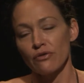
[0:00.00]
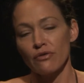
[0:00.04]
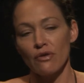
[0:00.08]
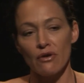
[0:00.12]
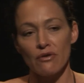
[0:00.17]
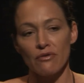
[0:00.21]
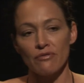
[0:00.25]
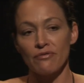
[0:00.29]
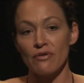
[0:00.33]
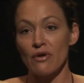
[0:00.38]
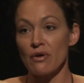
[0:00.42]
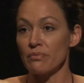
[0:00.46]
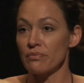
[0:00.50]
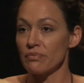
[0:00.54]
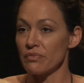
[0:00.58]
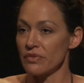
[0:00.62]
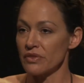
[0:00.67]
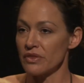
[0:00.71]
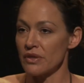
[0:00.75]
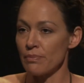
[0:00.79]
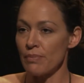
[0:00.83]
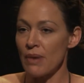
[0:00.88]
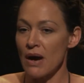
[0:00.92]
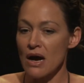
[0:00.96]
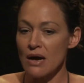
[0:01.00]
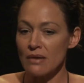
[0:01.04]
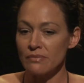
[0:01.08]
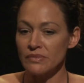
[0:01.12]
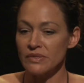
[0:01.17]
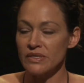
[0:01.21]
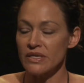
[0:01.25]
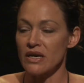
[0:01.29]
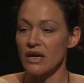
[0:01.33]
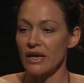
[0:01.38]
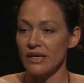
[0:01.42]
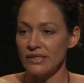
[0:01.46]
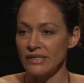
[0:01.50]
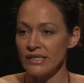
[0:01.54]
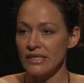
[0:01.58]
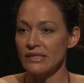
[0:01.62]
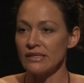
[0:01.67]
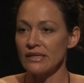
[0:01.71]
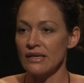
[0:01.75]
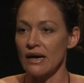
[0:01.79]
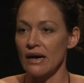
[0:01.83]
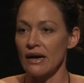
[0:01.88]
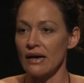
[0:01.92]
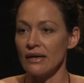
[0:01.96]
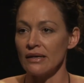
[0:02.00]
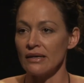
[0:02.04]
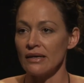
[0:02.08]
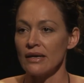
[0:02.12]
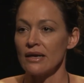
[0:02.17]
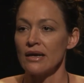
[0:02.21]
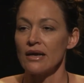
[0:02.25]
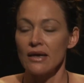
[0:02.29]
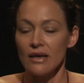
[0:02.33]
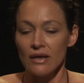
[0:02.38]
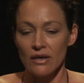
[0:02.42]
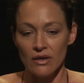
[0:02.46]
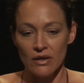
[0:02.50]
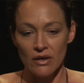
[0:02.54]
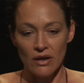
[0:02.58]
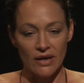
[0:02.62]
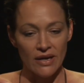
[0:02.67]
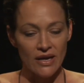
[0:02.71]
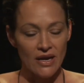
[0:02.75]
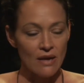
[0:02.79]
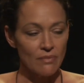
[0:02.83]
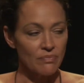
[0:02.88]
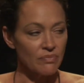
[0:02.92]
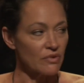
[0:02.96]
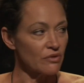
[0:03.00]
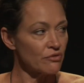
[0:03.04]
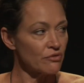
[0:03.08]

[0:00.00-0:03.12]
So from the palms that I did cut, I kept the